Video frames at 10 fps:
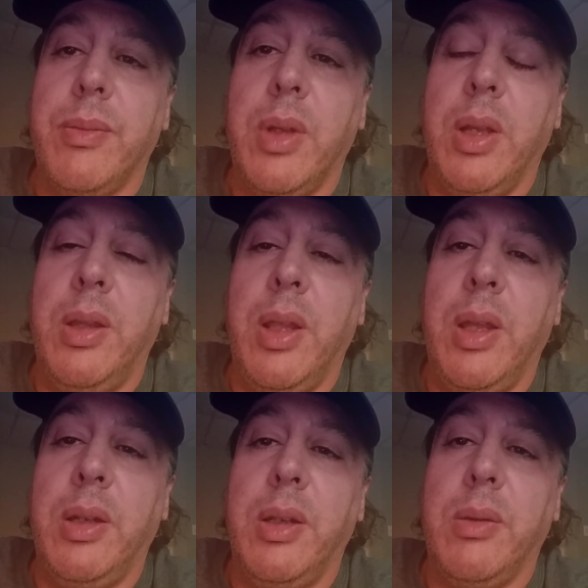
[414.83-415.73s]
And
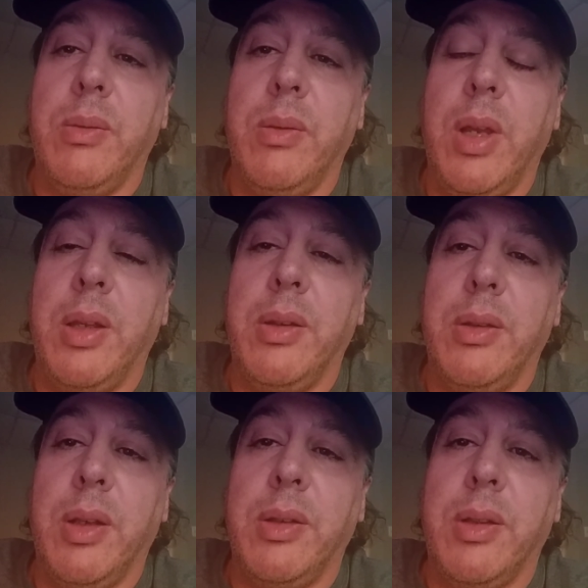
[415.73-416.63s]
then
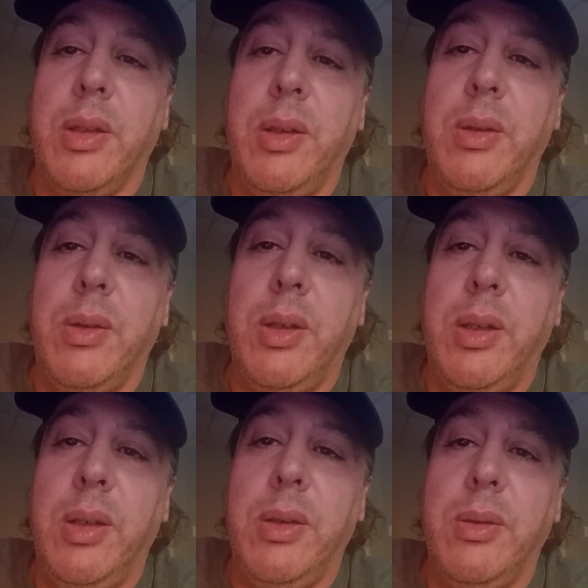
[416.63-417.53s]
as the
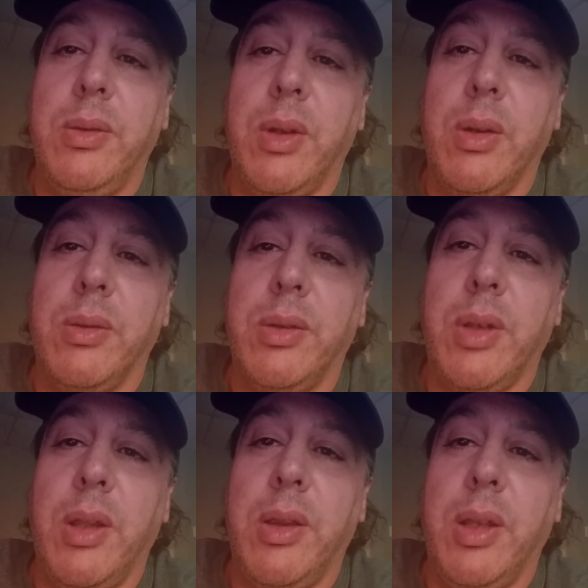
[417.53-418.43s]
EU goes,
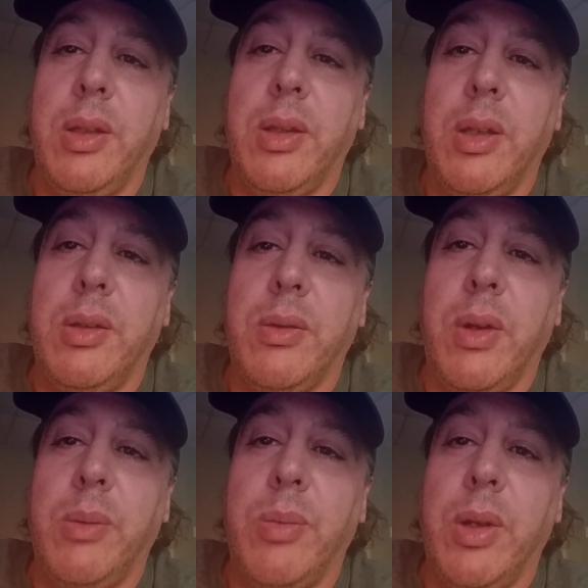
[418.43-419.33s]
I think that
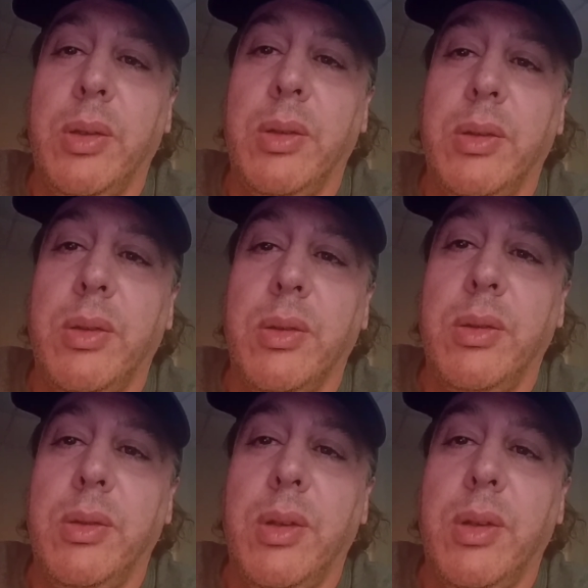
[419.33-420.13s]
Great Britain should